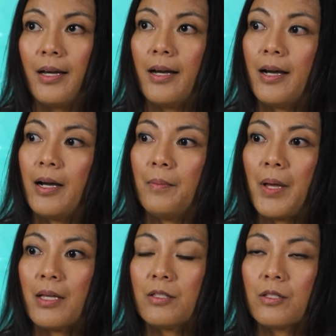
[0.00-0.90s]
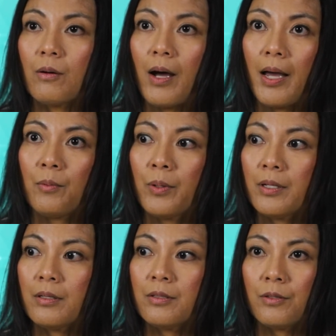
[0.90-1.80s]
And so I
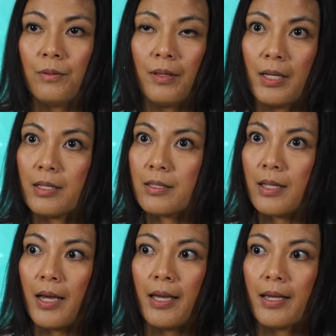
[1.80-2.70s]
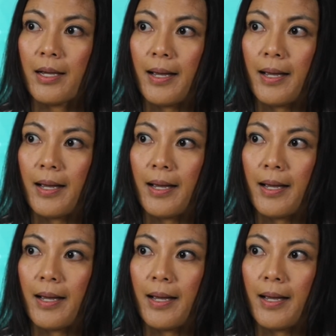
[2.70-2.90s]
will do things like